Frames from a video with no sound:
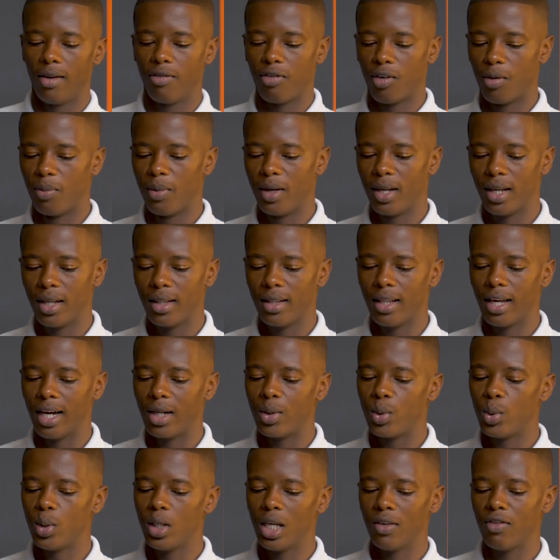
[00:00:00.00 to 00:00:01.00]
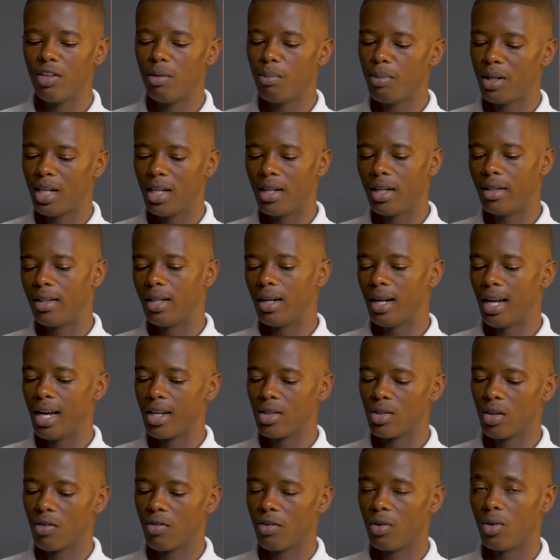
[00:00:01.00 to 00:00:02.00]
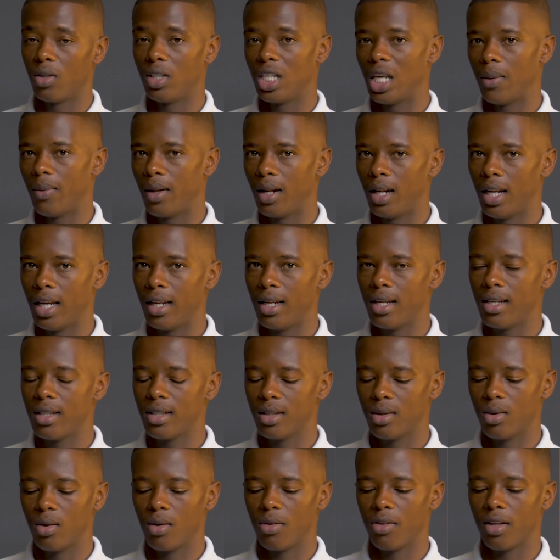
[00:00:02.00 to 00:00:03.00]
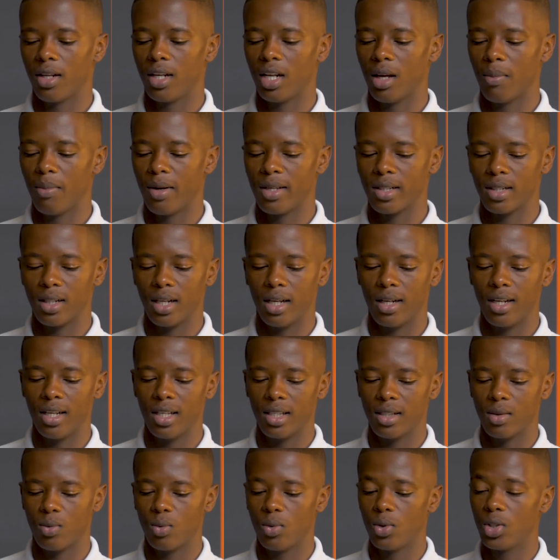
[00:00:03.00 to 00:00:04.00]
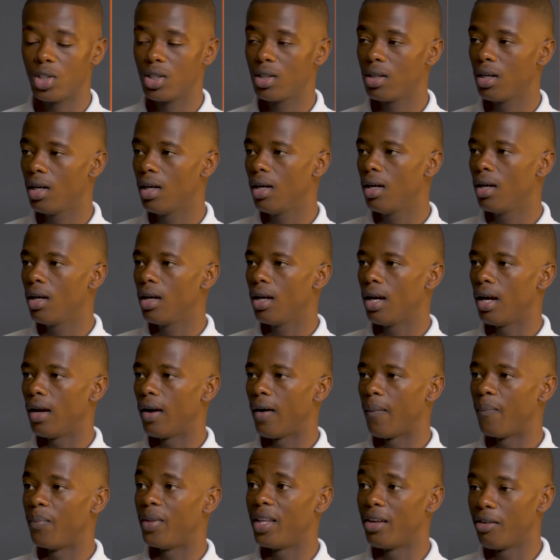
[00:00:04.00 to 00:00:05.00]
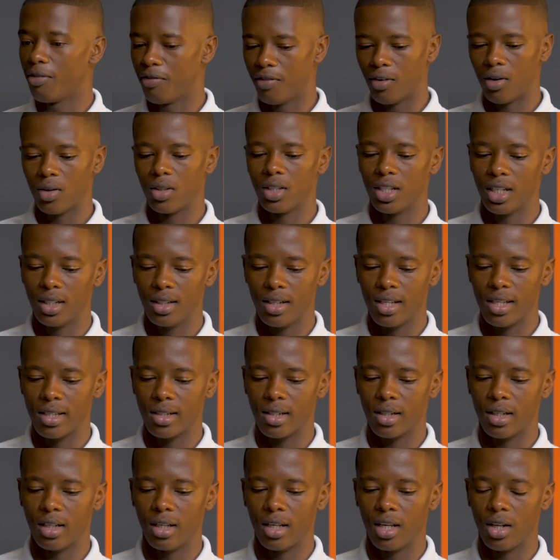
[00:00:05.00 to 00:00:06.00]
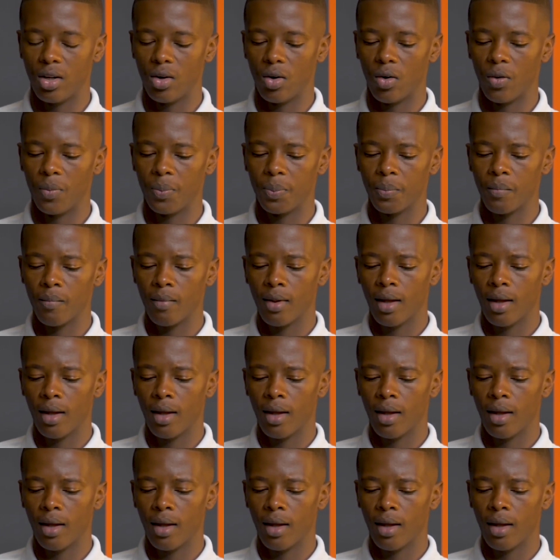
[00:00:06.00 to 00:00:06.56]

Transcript: for me, they are doing even better than the likes of you know Devon ladies, you know yeah. Thunderbirds ladies, mm. which uh, they found in this league, you know.